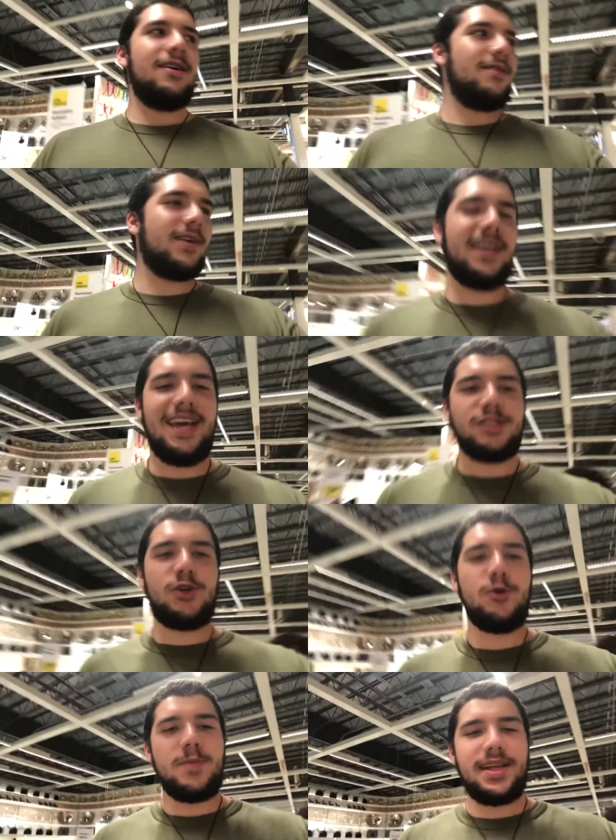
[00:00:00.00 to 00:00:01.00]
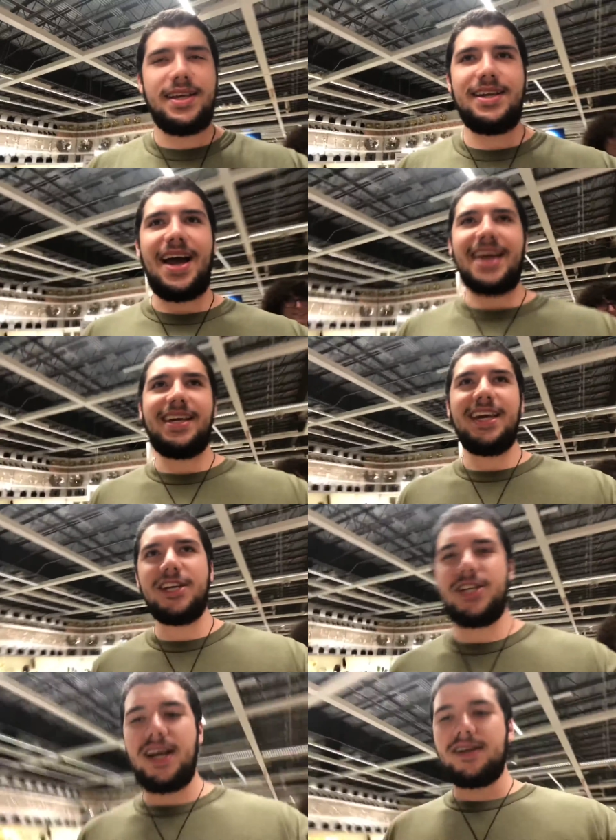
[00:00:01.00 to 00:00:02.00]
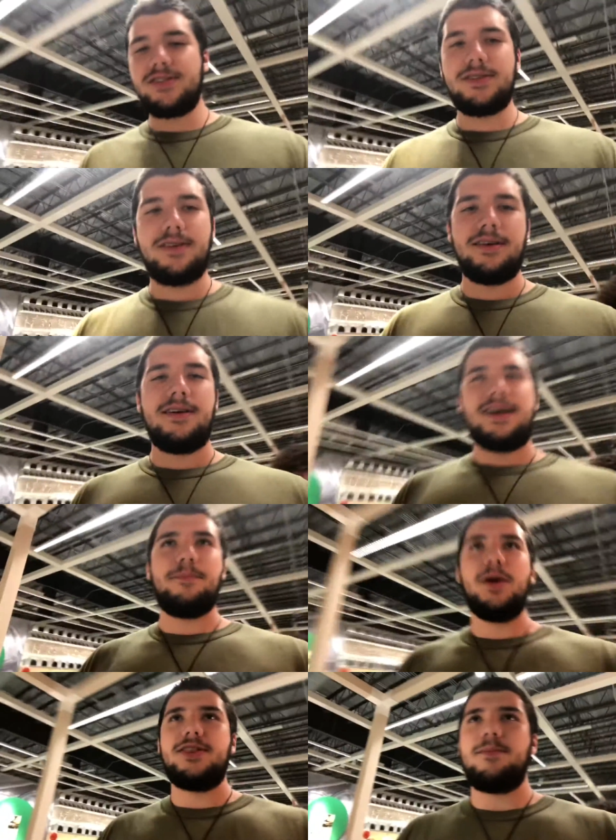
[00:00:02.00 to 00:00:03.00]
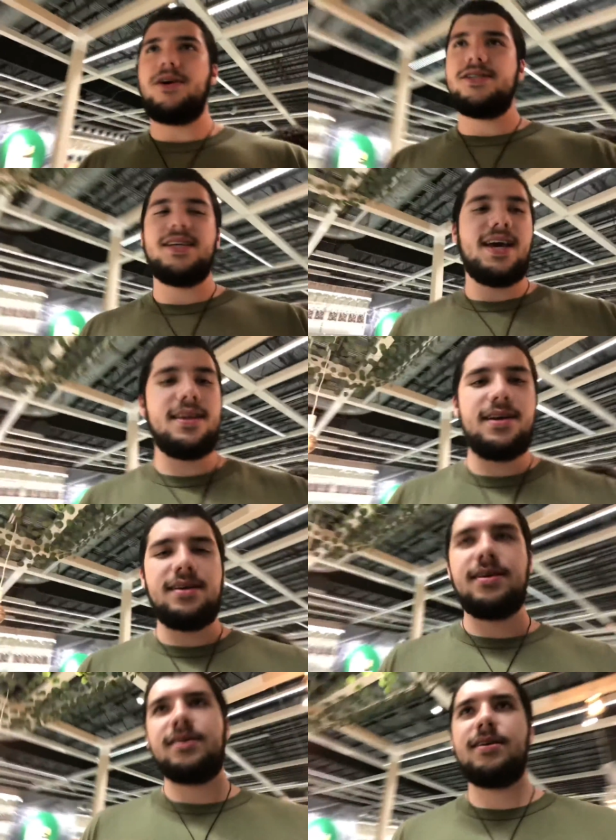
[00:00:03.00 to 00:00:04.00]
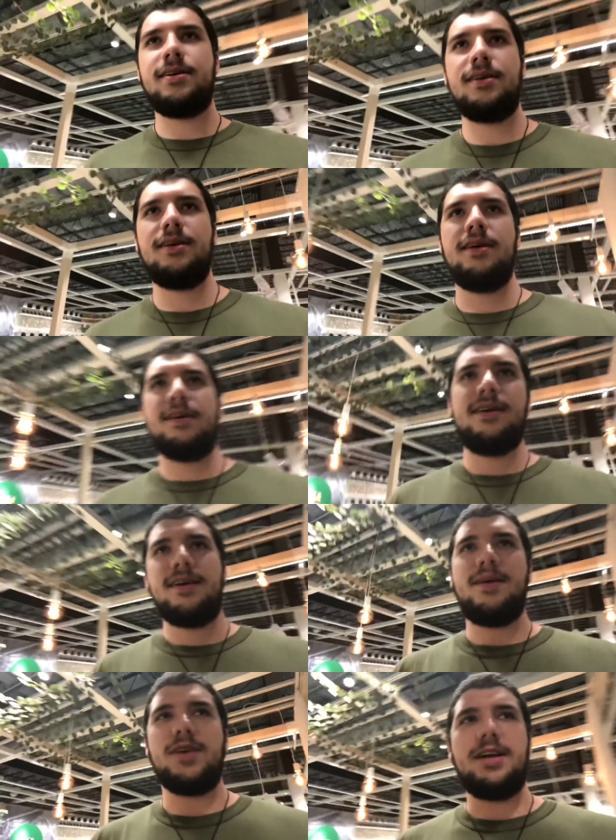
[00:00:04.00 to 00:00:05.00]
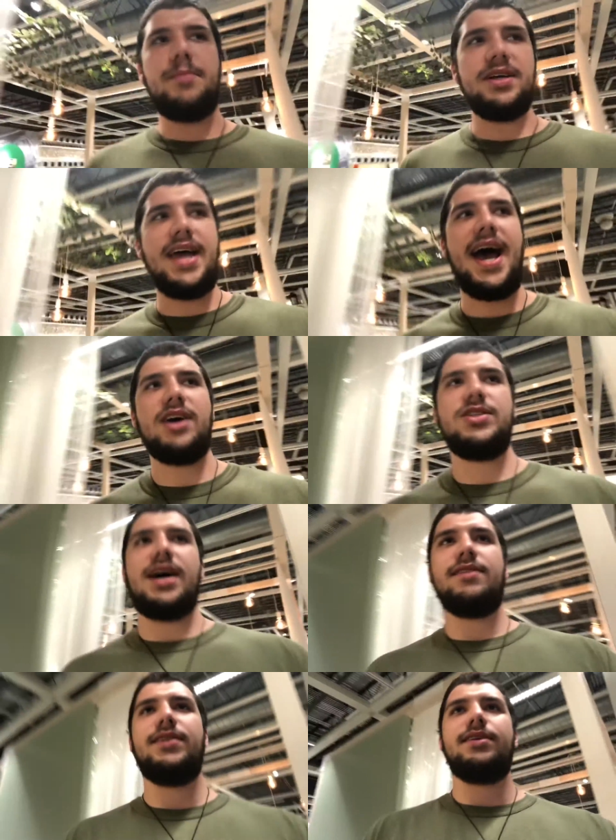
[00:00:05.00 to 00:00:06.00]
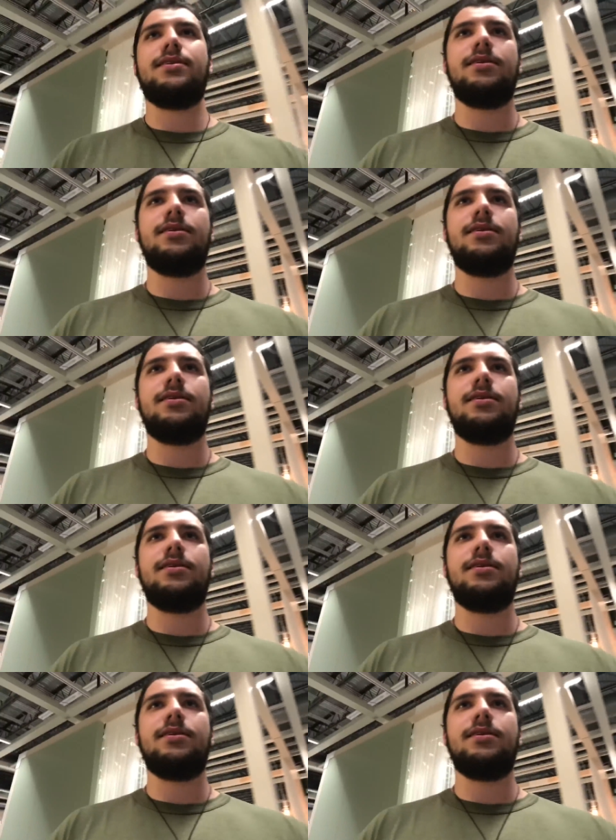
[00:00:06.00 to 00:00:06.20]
We're gonna get 2 million IKEA chairs and put them all together, and we're gonna build a house out of it.